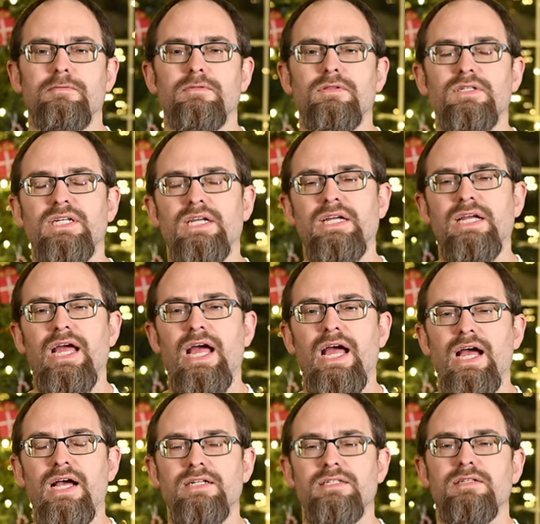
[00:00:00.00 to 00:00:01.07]
looking
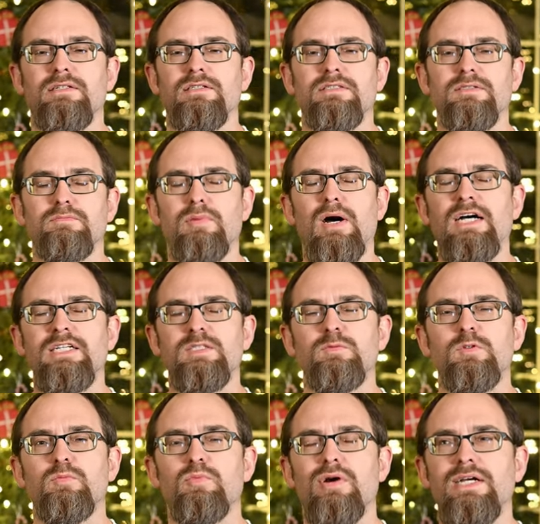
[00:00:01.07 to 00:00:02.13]
at some
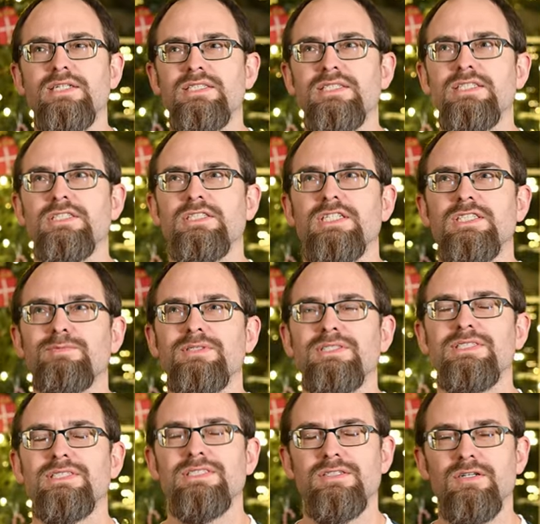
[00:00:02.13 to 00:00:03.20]
possible pricing
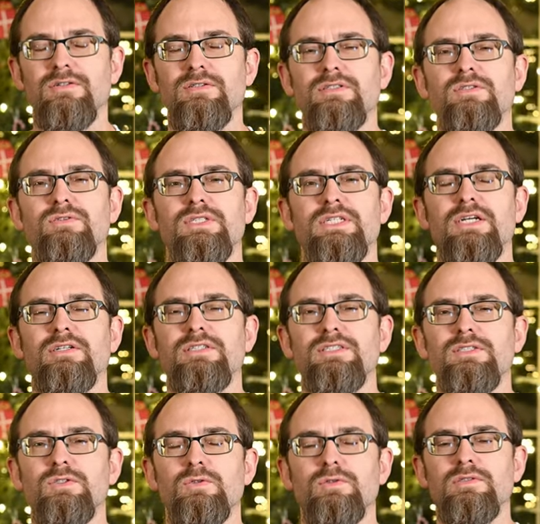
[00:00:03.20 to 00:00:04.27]
adjustments to start the new year
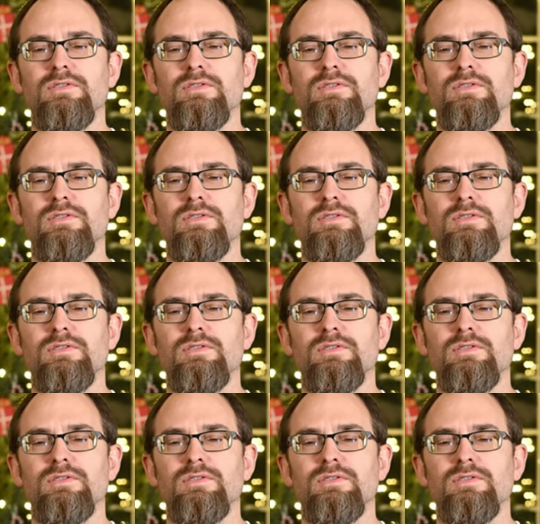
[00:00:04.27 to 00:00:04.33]
too.